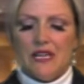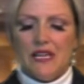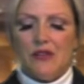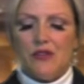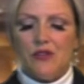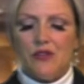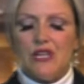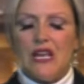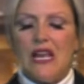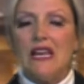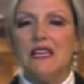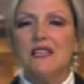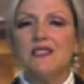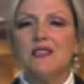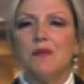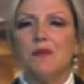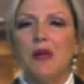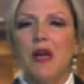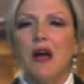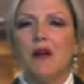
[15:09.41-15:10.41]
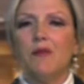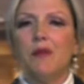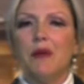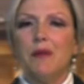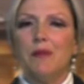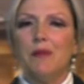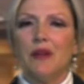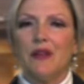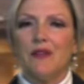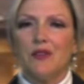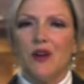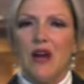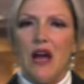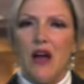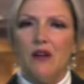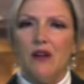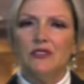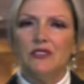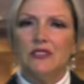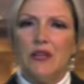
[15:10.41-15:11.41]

entertaining some young people at their house.